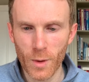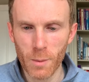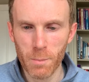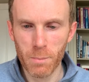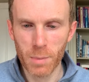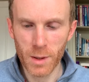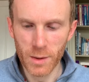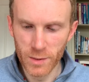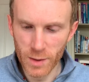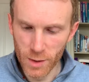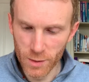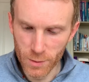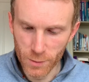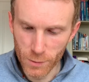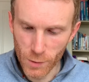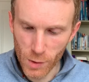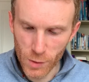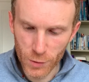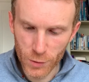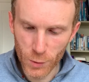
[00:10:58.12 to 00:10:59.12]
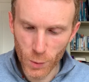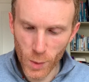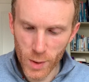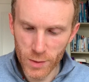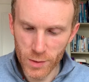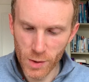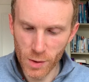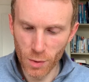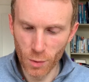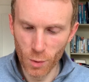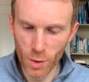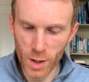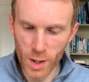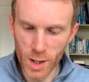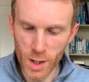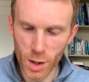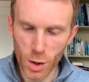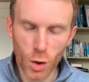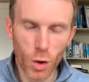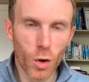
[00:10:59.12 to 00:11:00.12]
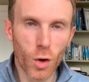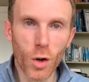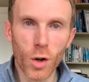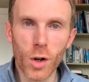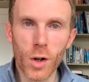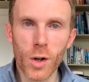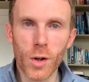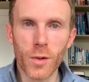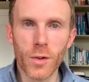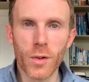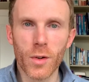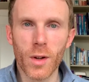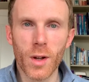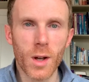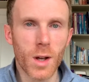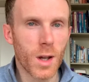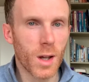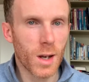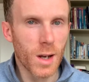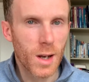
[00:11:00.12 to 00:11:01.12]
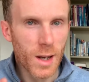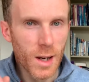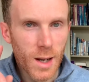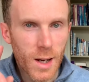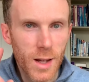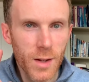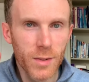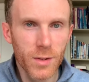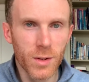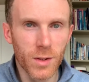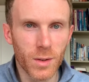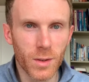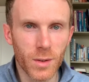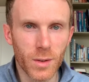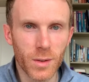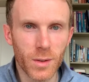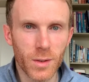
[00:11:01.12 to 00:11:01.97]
But it says in verse 23, God listened